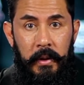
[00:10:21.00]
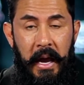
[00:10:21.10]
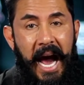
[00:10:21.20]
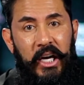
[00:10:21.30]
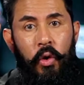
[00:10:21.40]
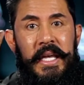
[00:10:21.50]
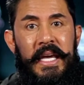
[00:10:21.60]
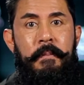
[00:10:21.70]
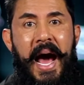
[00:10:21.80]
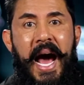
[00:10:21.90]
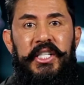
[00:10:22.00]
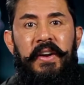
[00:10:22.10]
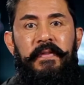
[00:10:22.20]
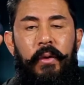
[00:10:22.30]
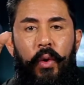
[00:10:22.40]
I could only imagine
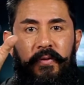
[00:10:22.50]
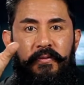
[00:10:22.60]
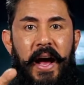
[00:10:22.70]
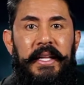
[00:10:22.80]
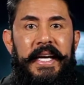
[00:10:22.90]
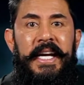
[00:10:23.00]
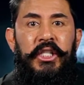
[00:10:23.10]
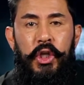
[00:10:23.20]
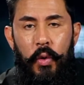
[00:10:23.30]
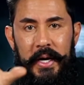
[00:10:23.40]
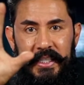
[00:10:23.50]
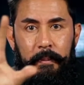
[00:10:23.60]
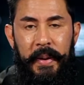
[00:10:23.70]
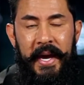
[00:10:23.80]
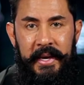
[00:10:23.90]
if I would have fell into his
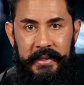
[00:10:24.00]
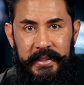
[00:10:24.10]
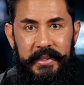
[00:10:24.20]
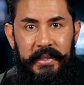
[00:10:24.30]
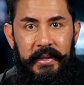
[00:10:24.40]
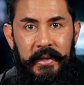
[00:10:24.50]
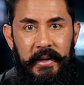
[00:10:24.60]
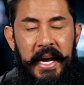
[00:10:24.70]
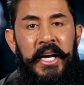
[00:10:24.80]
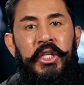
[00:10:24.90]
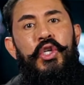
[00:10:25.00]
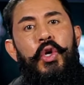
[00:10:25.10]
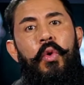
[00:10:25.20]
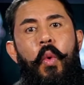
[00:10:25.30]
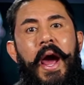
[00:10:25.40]
opinions,
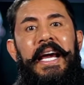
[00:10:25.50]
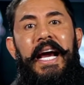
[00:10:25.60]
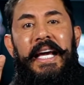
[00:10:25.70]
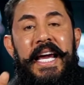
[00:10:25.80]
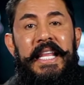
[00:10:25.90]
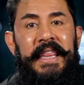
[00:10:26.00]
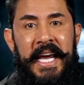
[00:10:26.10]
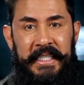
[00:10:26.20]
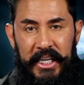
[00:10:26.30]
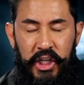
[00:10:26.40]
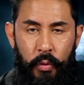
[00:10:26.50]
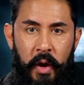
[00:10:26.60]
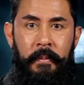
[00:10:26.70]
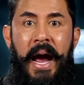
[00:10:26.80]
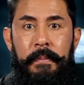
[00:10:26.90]
into the way he thinks I should
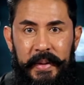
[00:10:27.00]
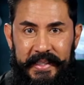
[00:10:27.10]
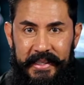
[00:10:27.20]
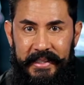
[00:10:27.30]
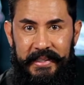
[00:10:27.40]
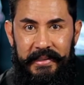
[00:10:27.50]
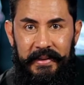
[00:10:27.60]
run my business.